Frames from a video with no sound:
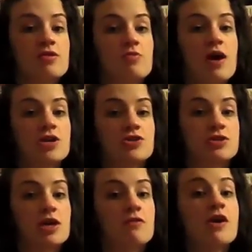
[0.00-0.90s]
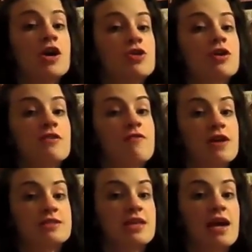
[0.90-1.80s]
you wash yourself, you're gonna
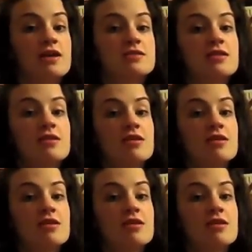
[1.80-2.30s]
find sand.